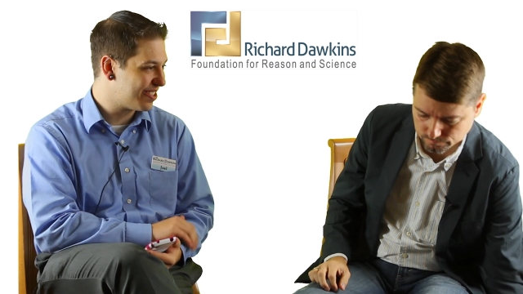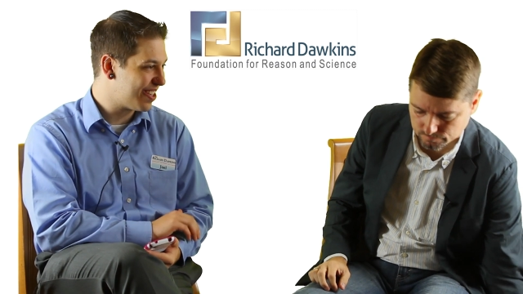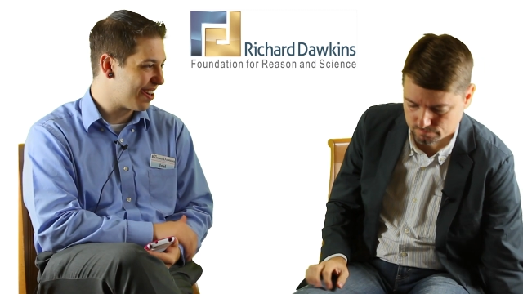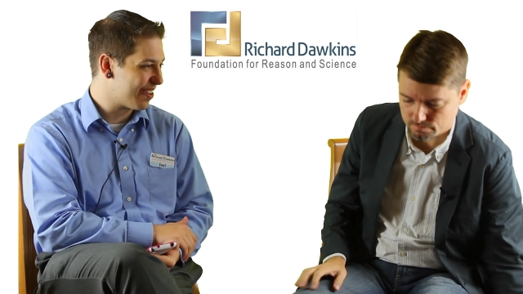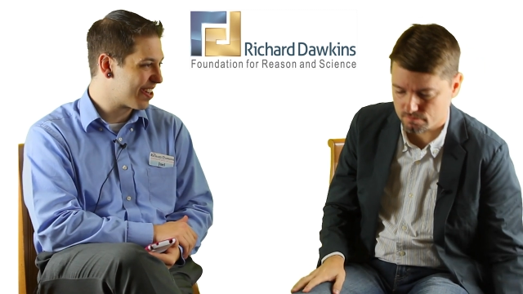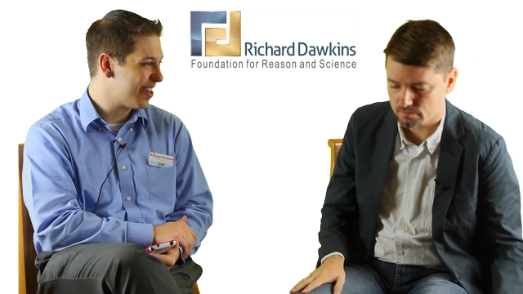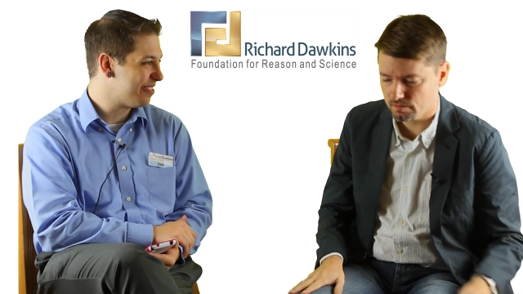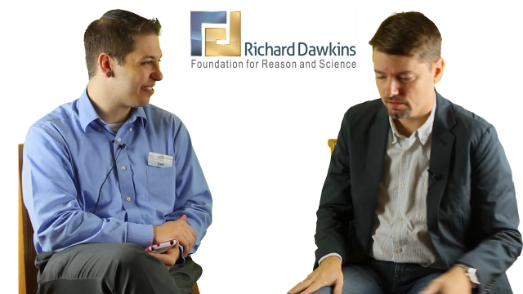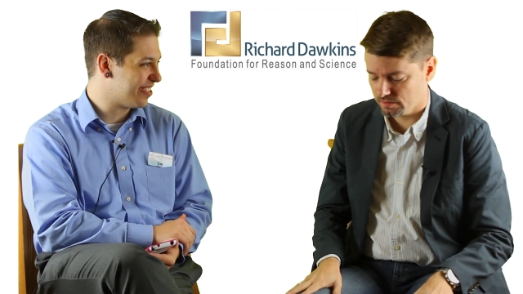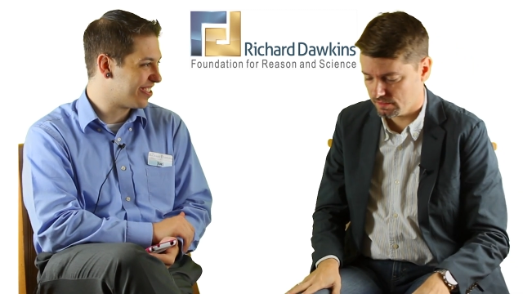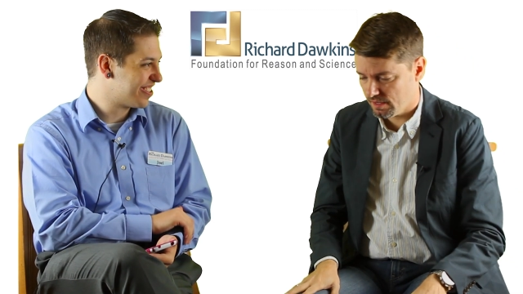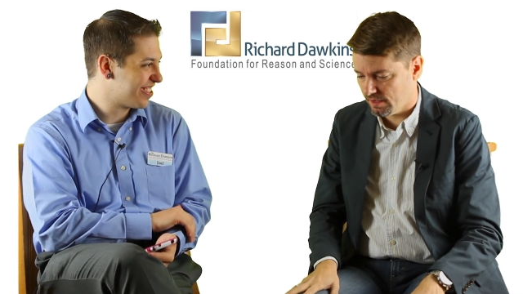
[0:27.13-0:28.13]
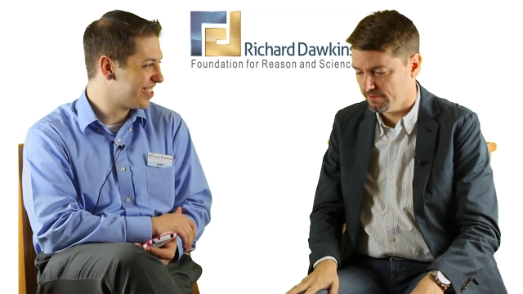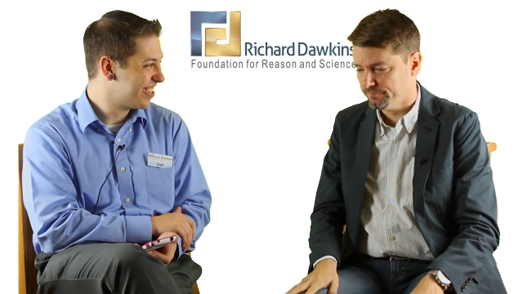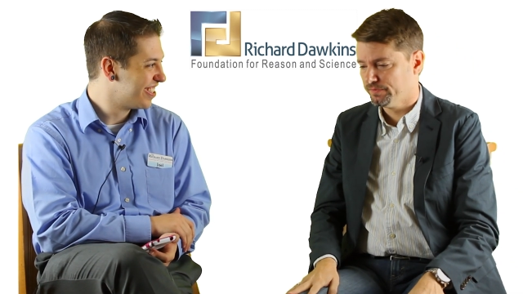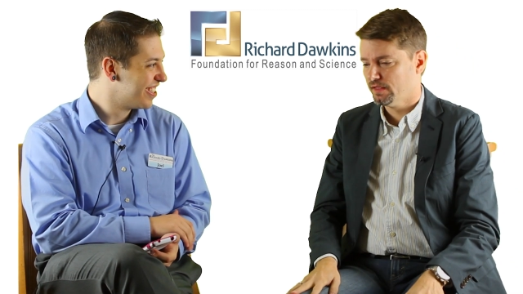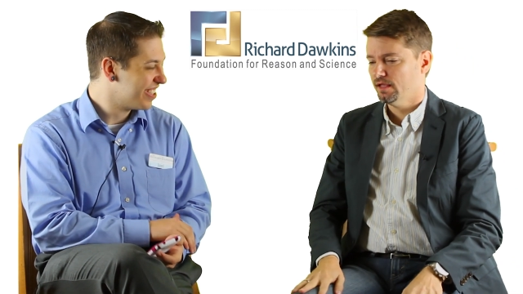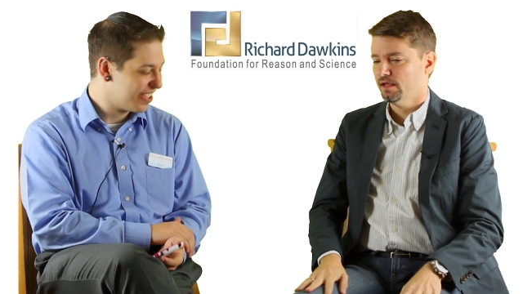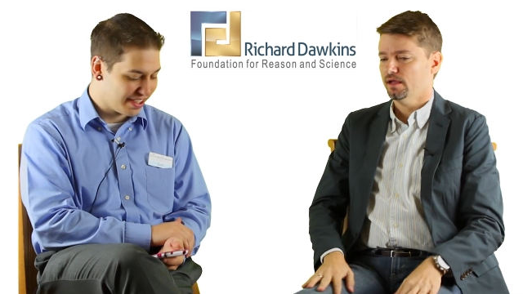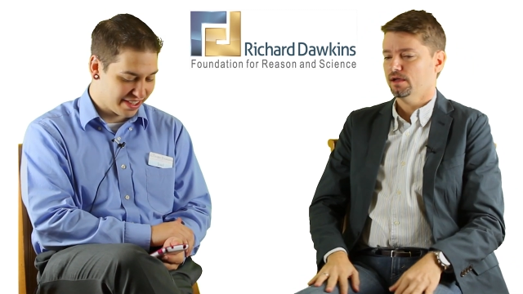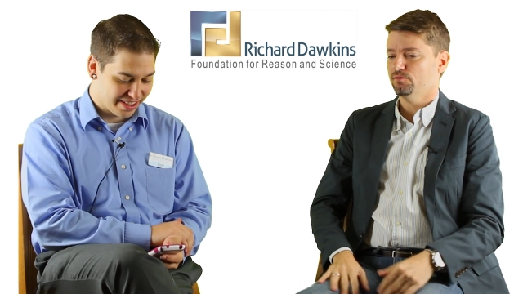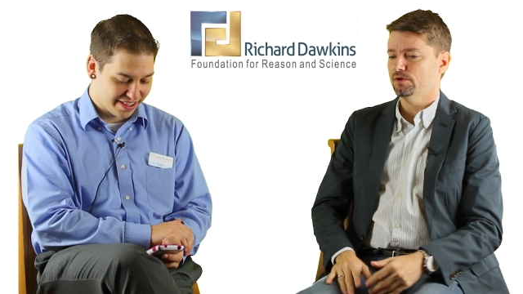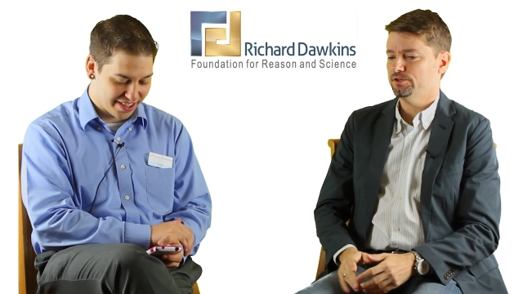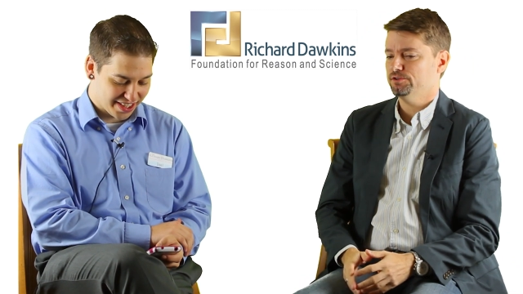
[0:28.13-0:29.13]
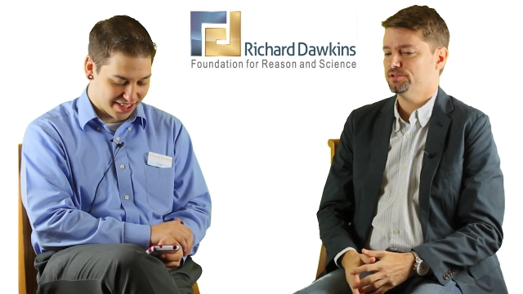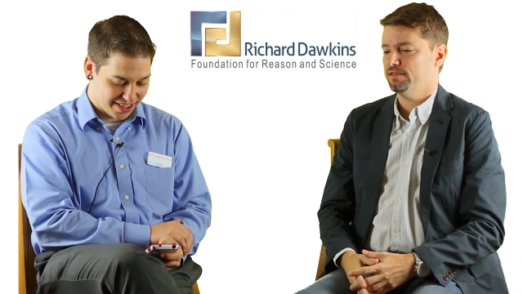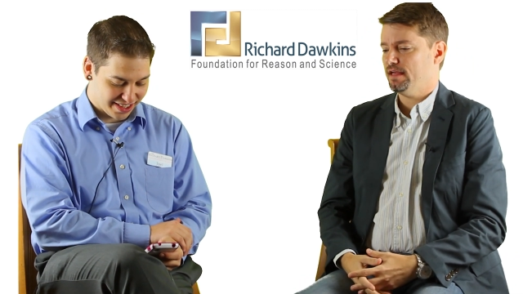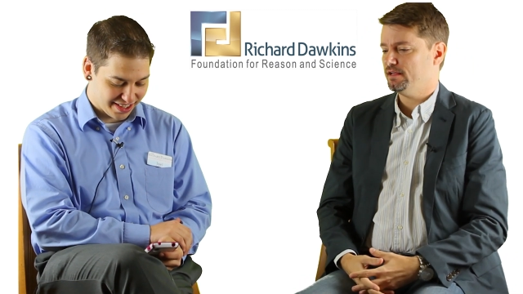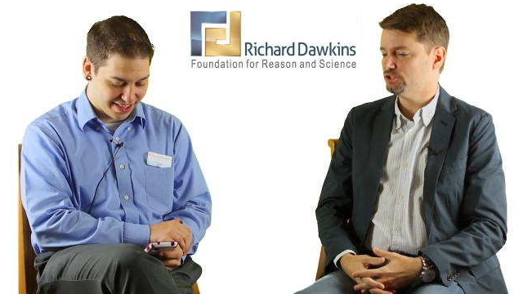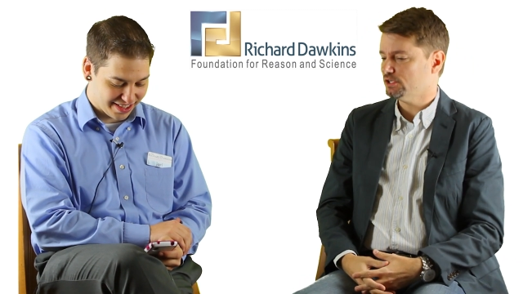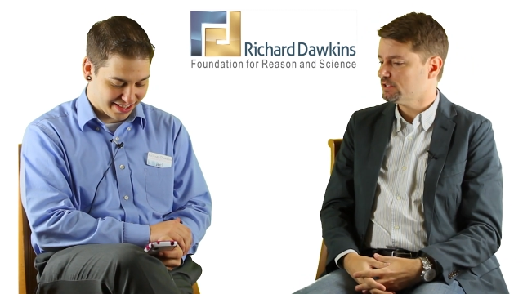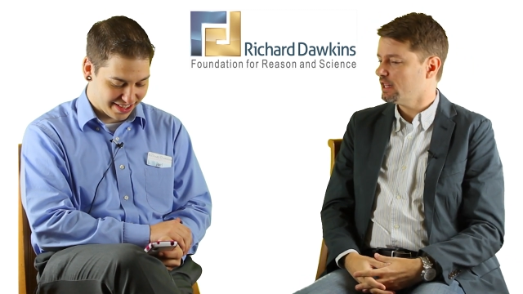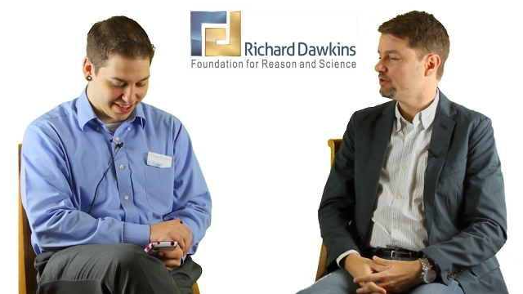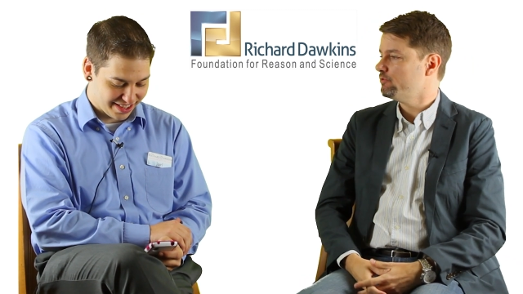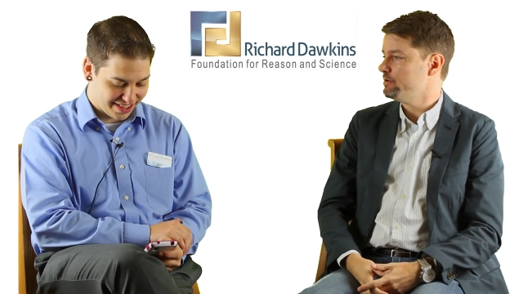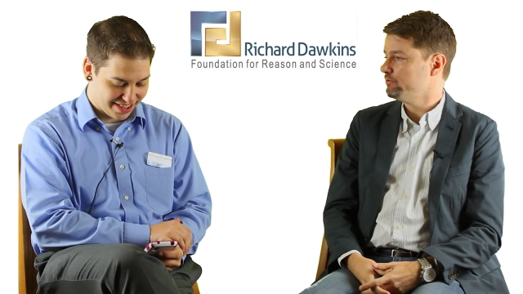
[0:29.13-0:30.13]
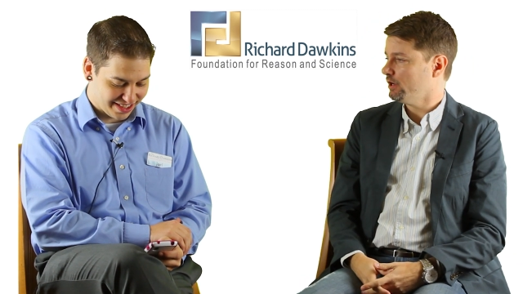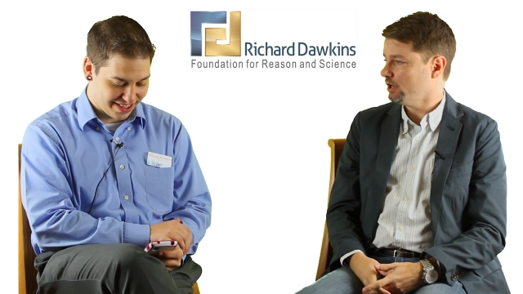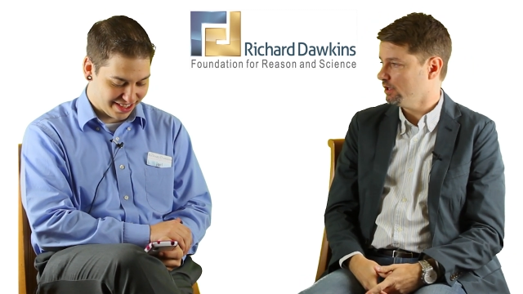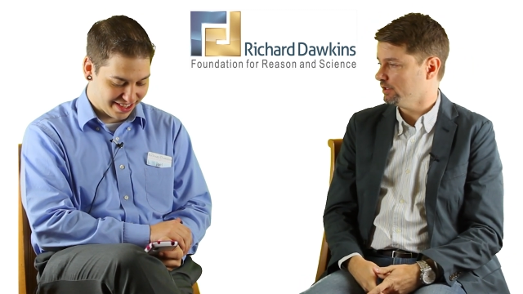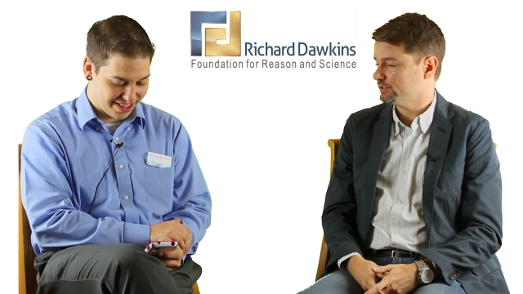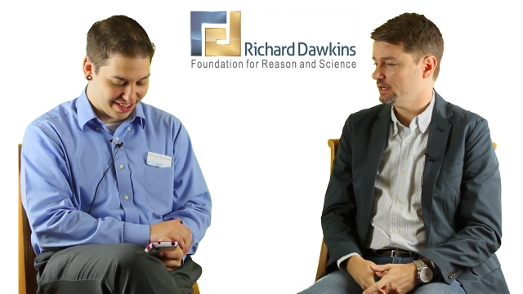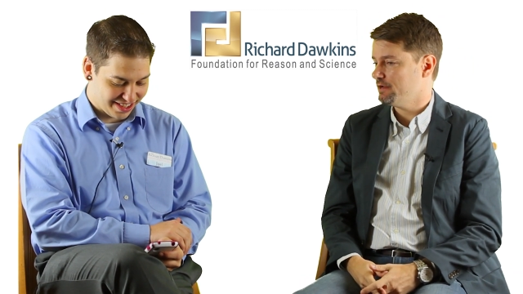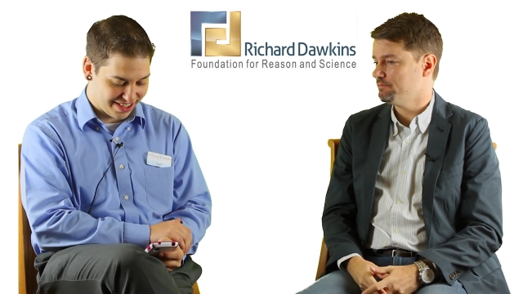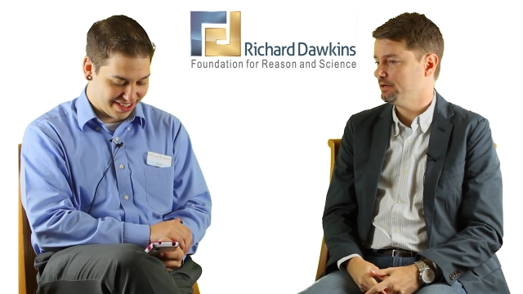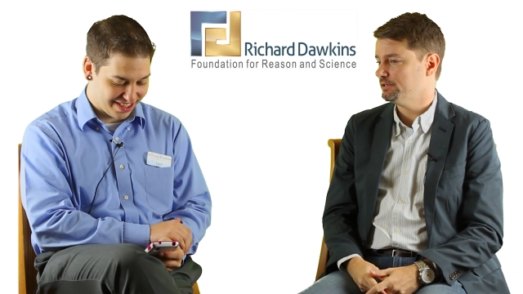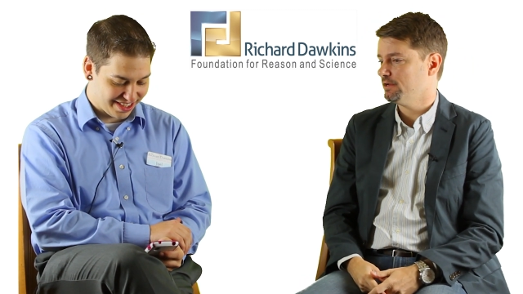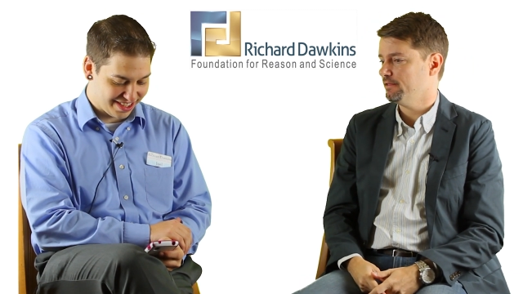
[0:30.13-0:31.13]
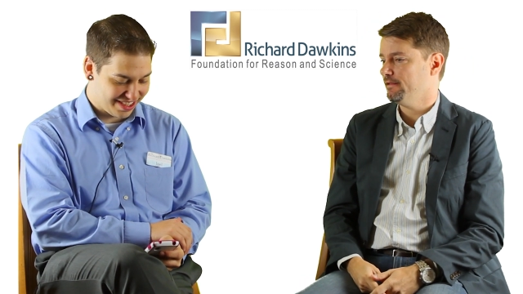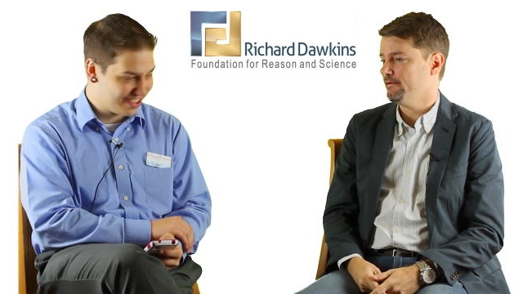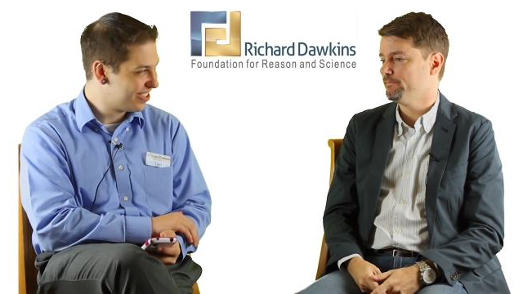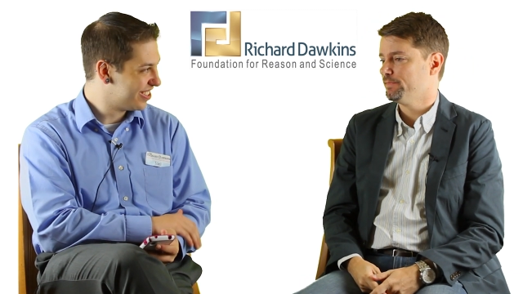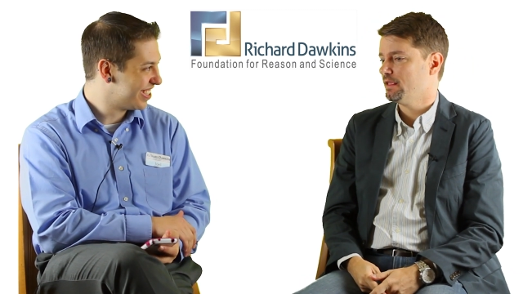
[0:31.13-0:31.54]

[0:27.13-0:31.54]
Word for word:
Speaker 1: entire conference.
Speaker 2: Yeah. Well, you said that just like we rehearsed. I appreciate that.